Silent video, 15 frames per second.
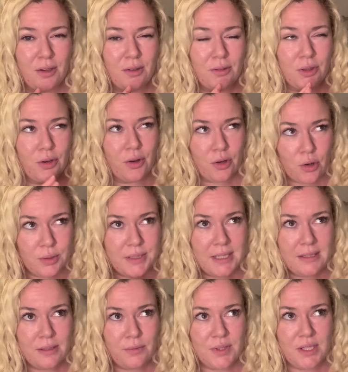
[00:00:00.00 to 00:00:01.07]
there are
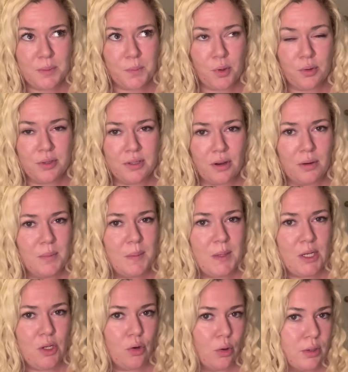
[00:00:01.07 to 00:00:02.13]
contents of this box that are maybe
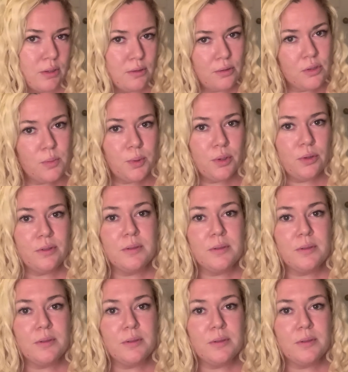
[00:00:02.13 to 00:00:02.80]
not suitable,